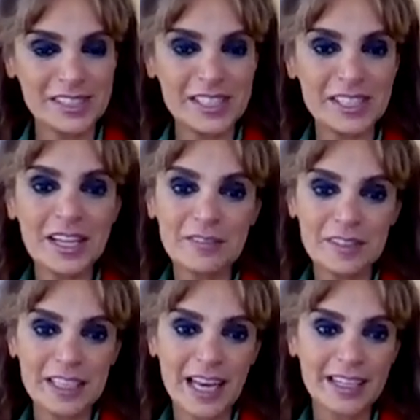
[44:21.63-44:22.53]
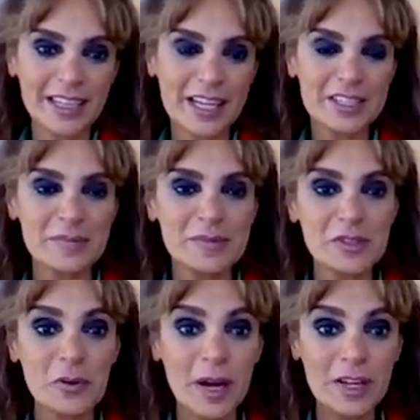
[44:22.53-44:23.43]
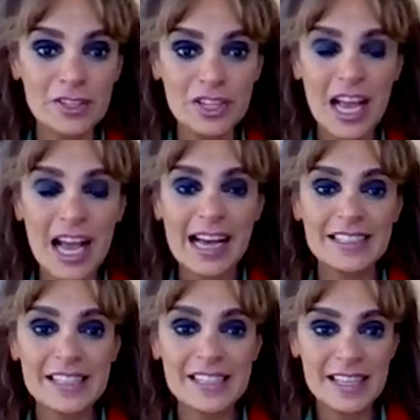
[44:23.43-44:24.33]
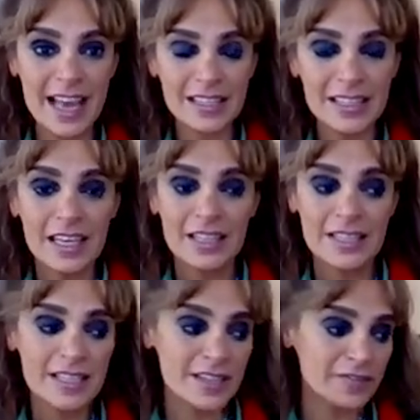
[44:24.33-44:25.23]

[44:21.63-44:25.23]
It's really lovely. I like them so much. As I said, this is the